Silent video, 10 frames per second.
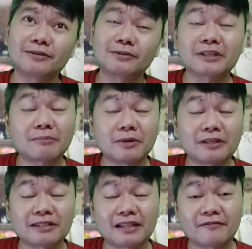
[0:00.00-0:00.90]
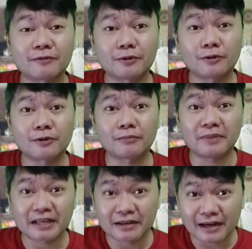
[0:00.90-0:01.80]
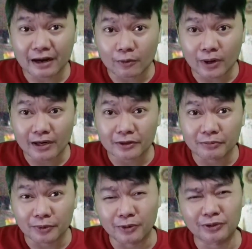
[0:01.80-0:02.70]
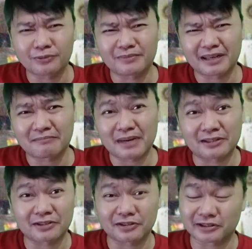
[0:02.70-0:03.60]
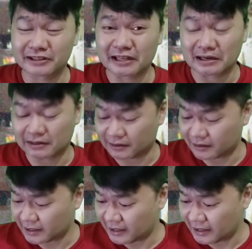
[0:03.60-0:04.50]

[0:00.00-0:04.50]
suitable sila for bigger aquarium or yung mga monster tank,